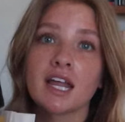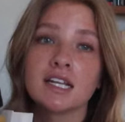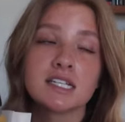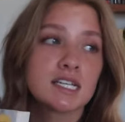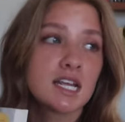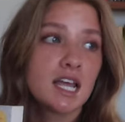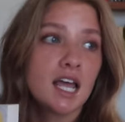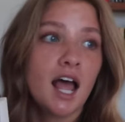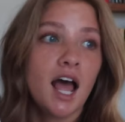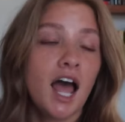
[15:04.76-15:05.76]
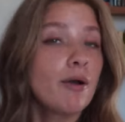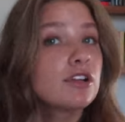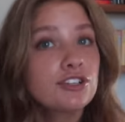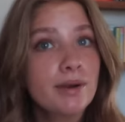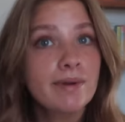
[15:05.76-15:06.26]
and I
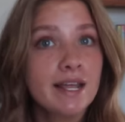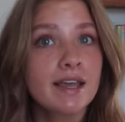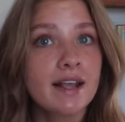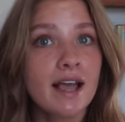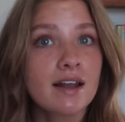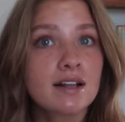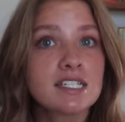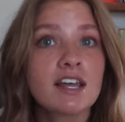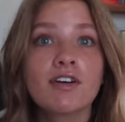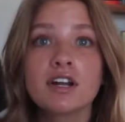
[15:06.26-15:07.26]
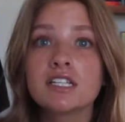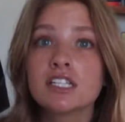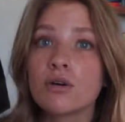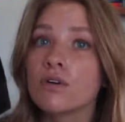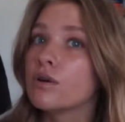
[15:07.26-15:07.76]
want to try reading it again because I've heard
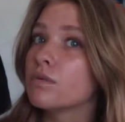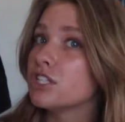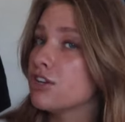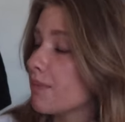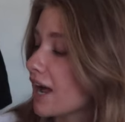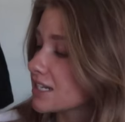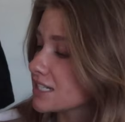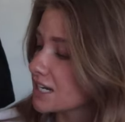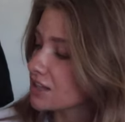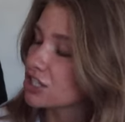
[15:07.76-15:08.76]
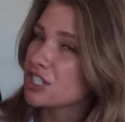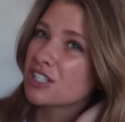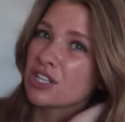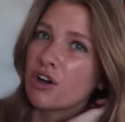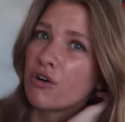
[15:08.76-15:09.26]
it's so good once you get past like the
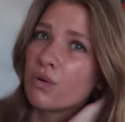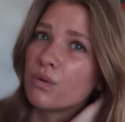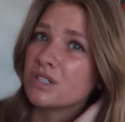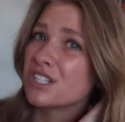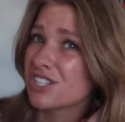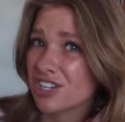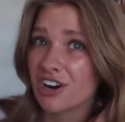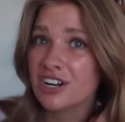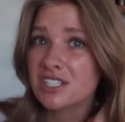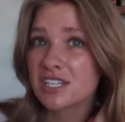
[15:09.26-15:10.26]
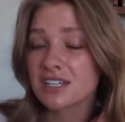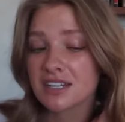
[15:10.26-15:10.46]
slow start.